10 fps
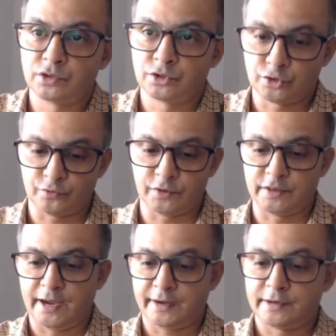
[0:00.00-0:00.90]
So for
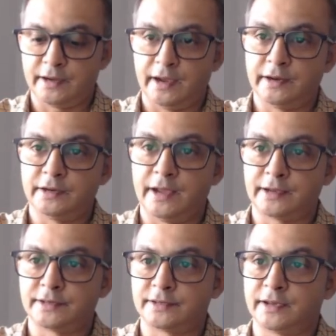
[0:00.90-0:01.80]
that, I need
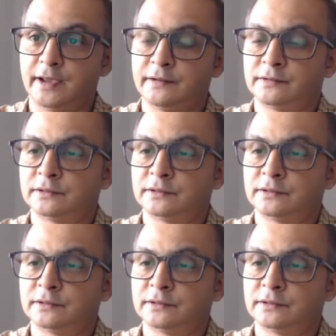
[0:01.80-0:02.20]
axis again,